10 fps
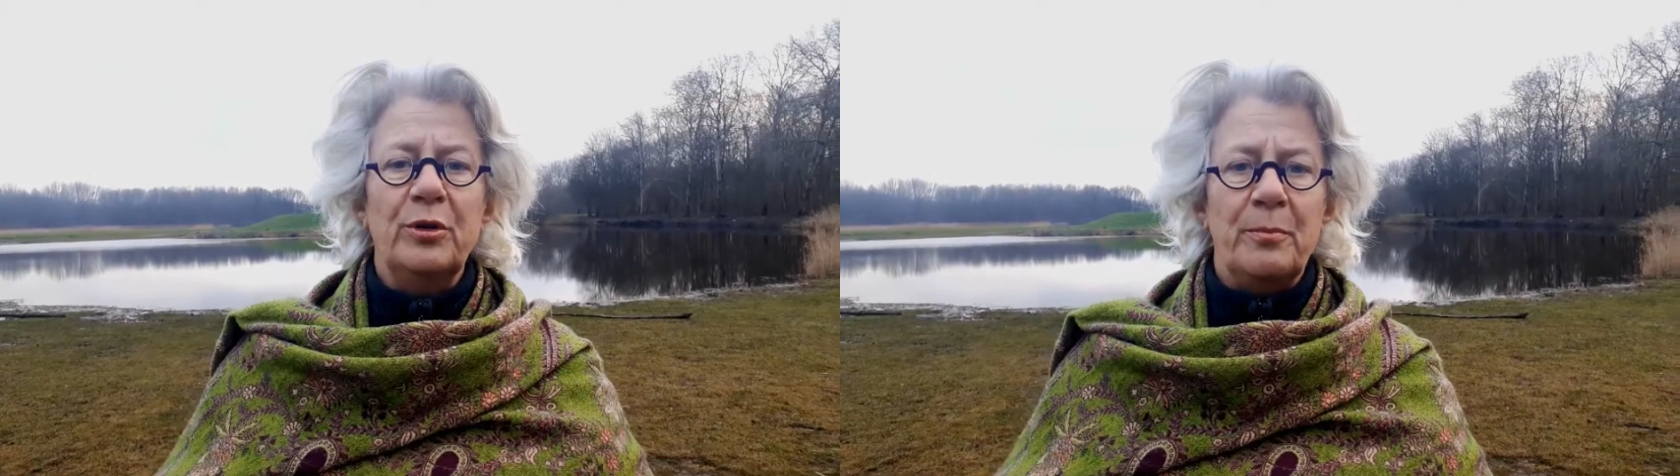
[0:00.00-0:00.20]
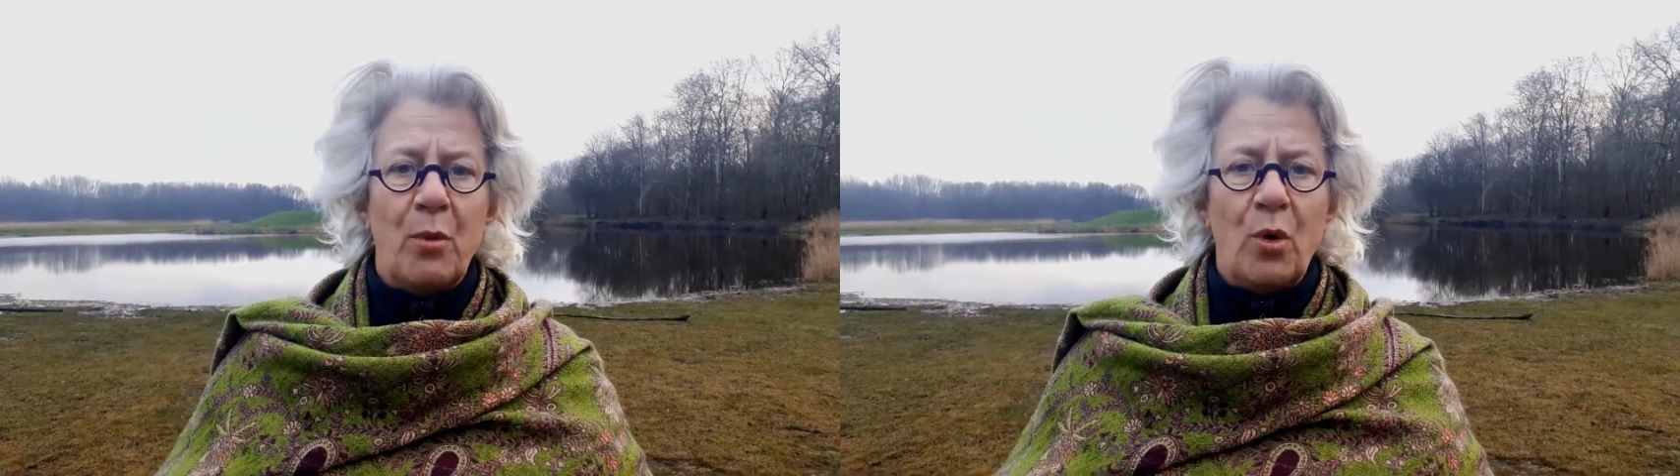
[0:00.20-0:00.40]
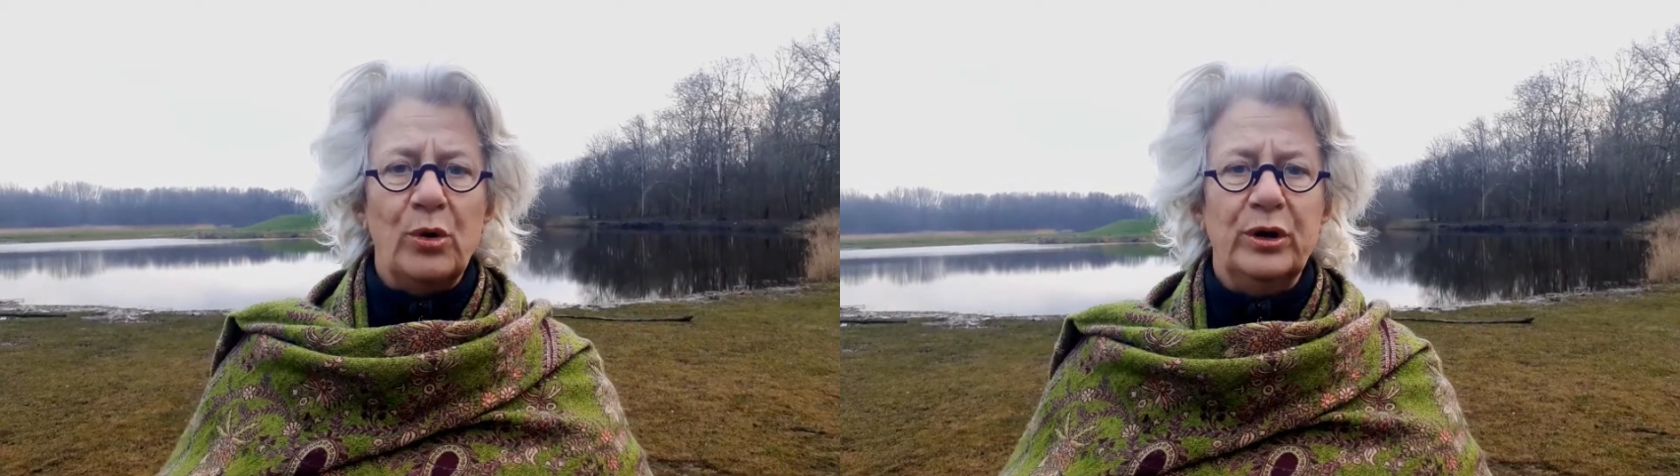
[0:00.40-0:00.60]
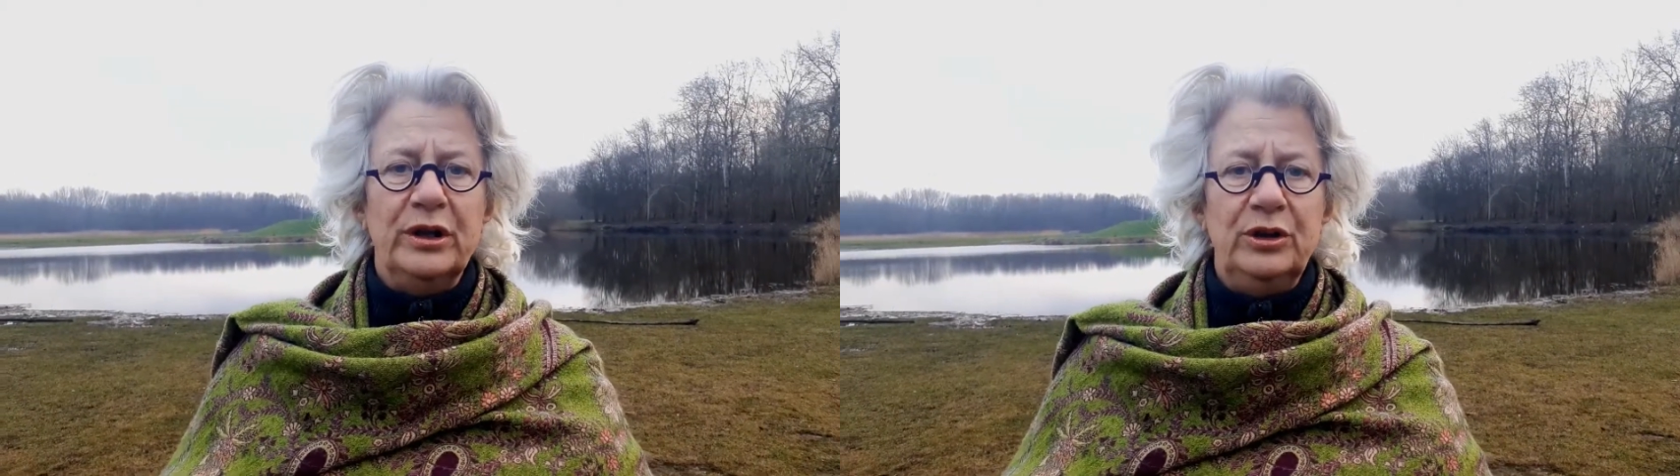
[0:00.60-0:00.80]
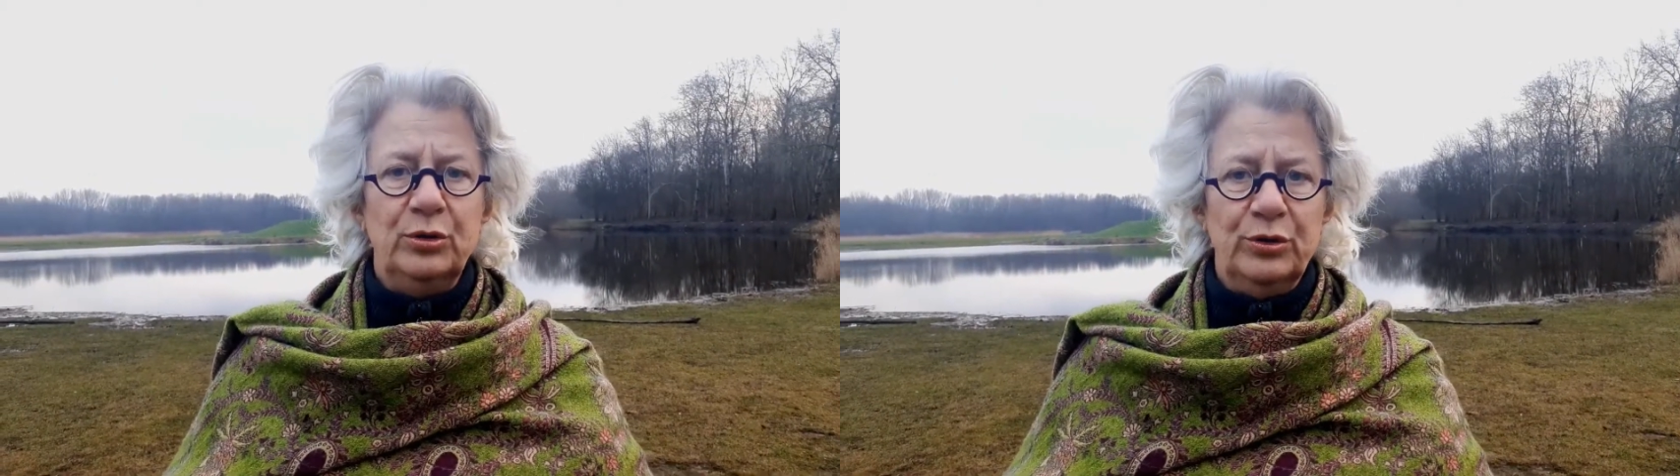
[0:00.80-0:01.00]
more
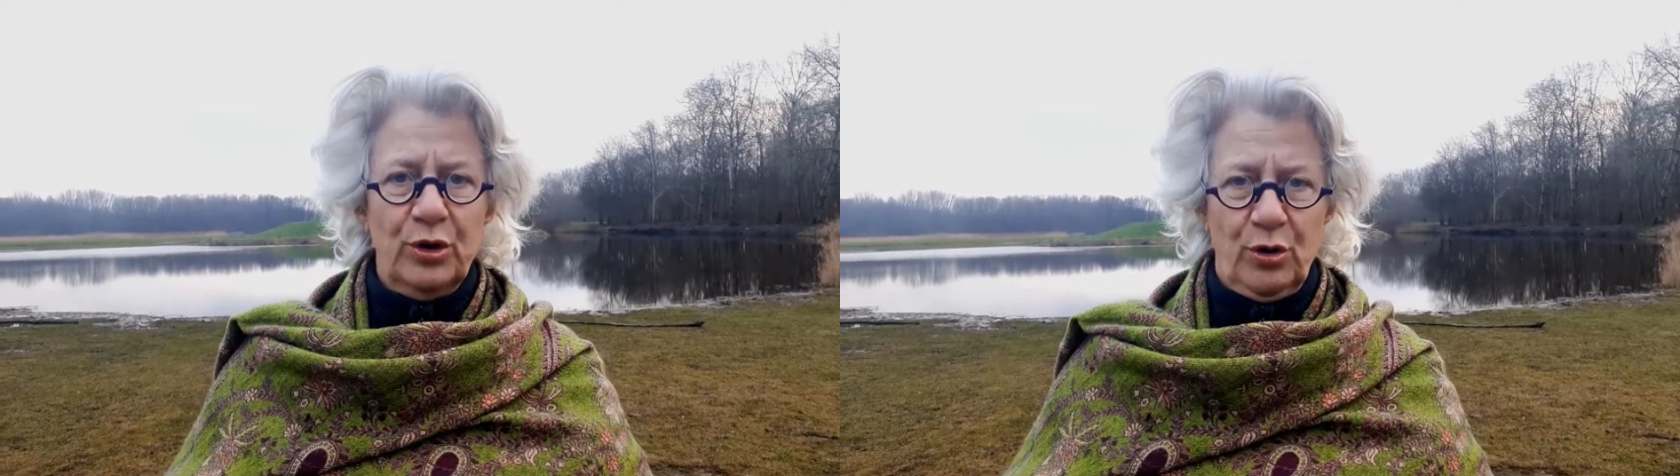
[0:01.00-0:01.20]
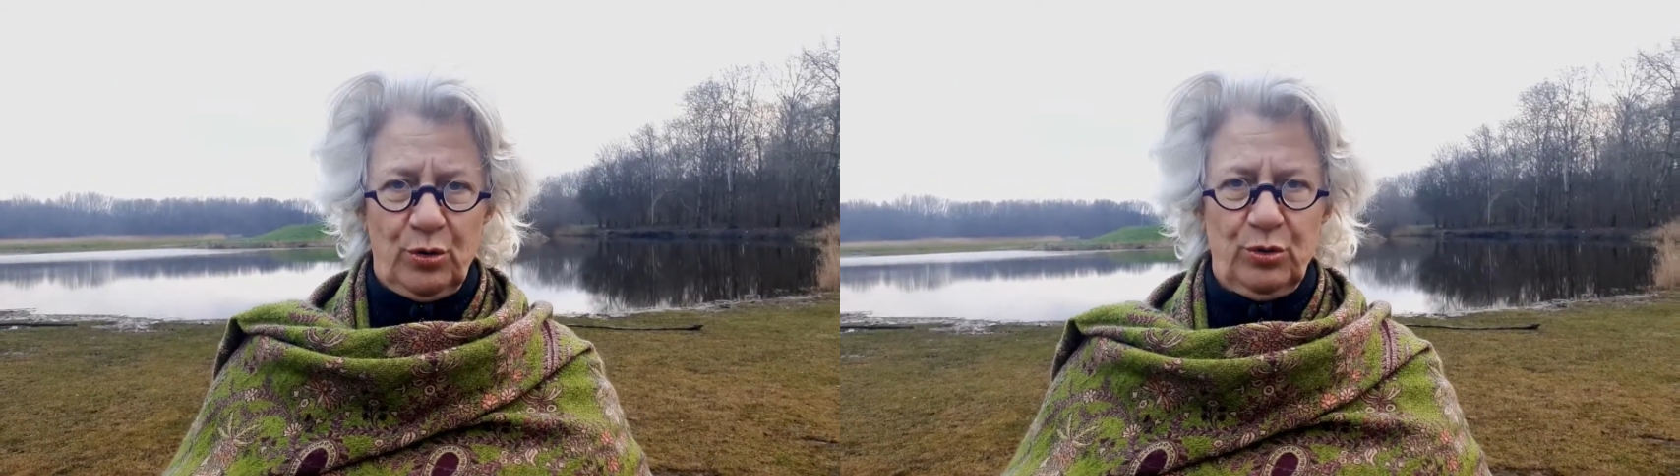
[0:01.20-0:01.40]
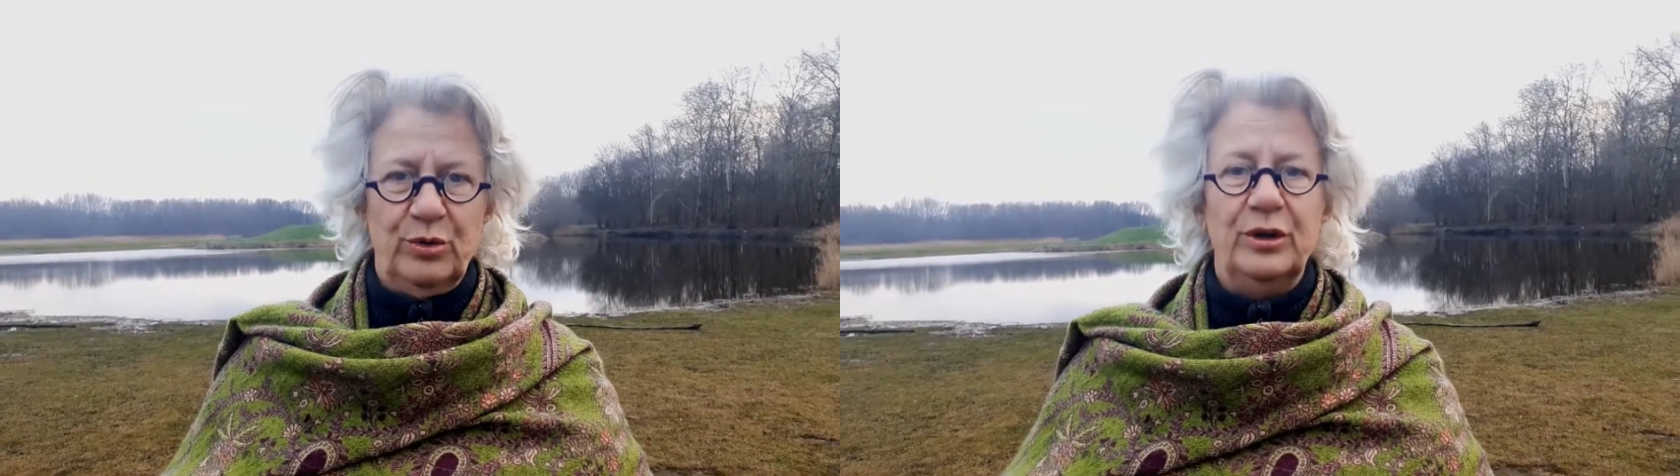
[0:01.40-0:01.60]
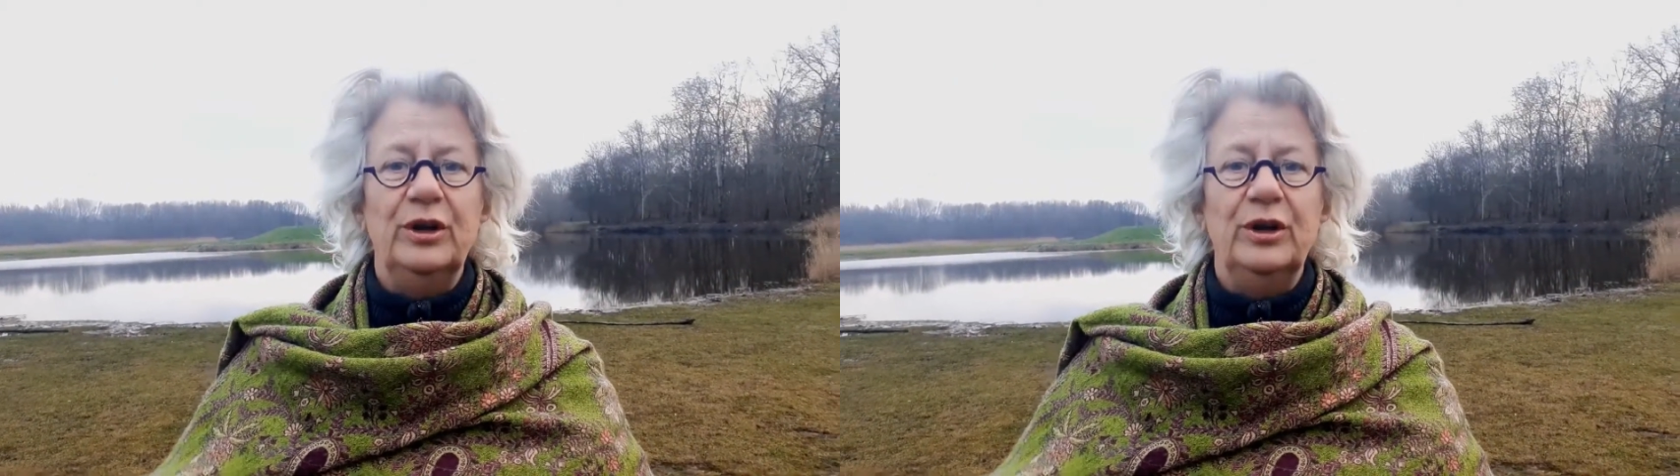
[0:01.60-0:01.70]
you know